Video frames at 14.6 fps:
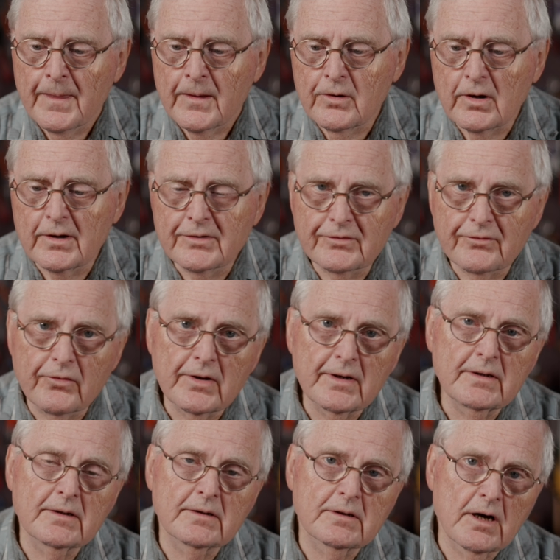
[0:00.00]
You know, it's
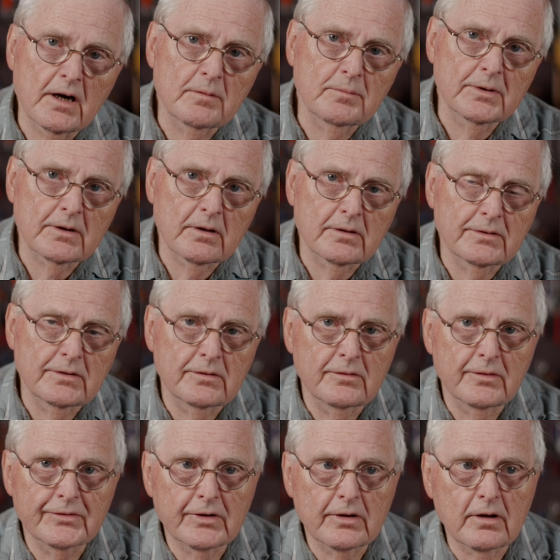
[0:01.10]
really incumbent on you
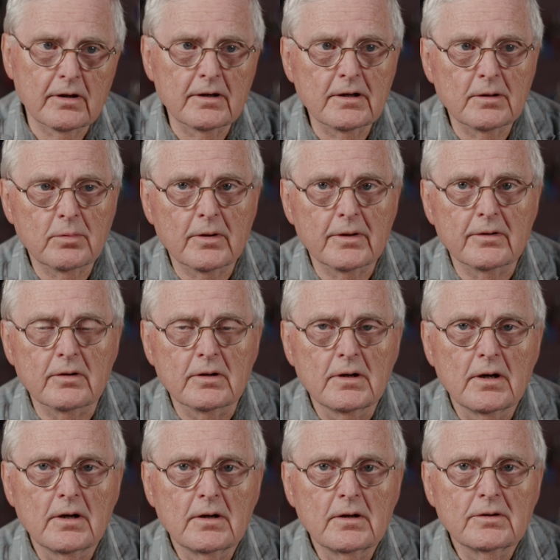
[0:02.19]
as a clarinet player
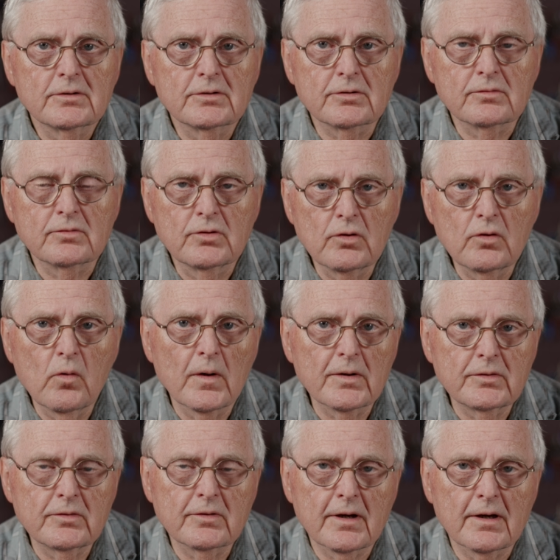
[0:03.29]
to do what
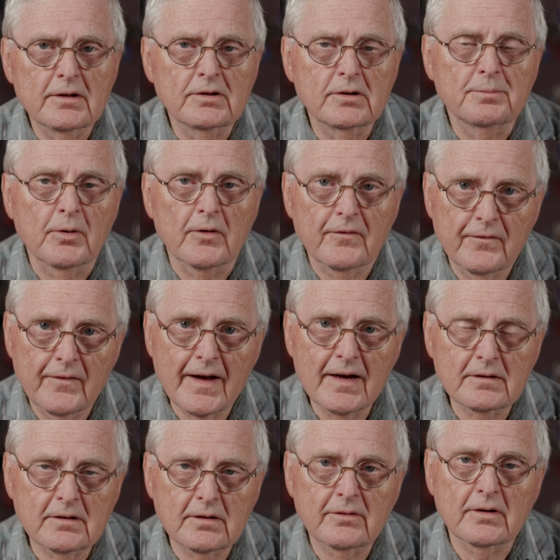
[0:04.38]
you can to
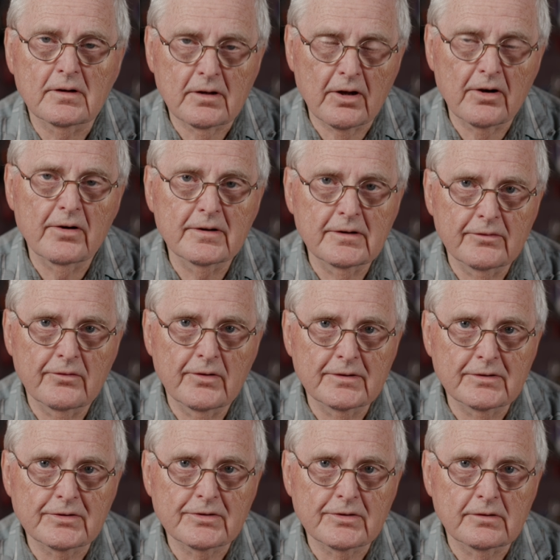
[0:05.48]
perfect the clarion
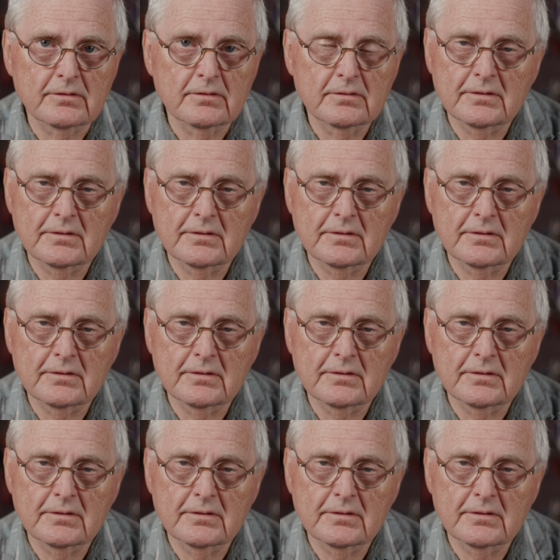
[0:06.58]
register.